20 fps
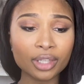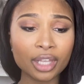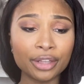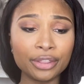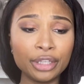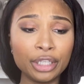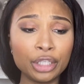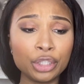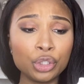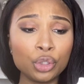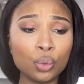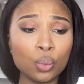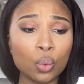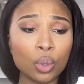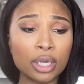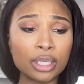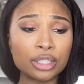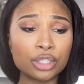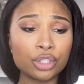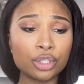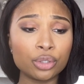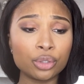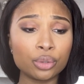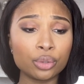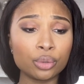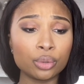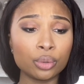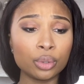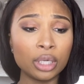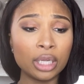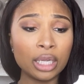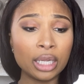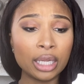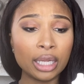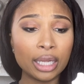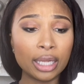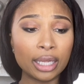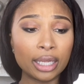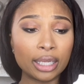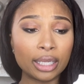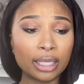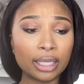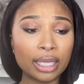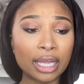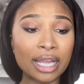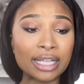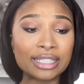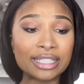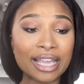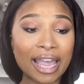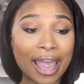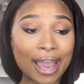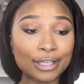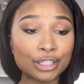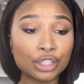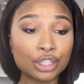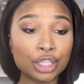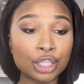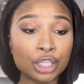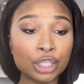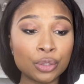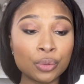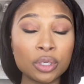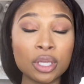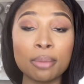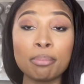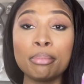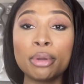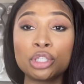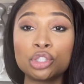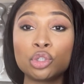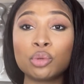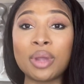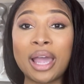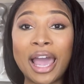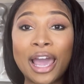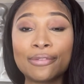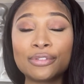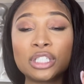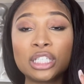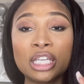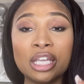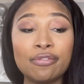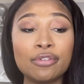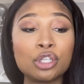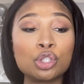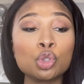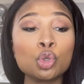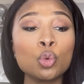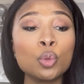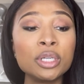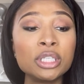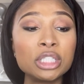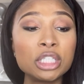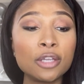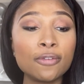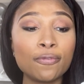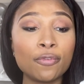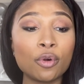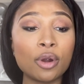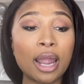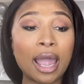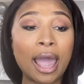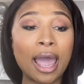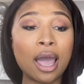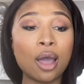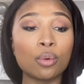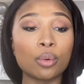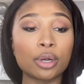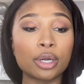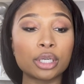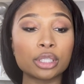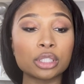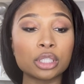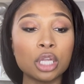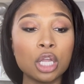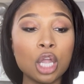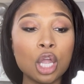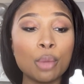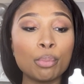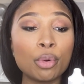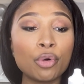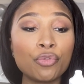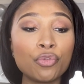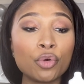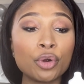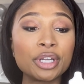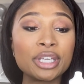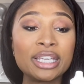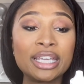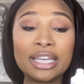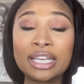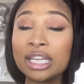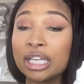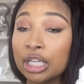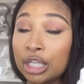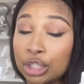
Then you want to attach the unit, but you have to give it 24 hours before getting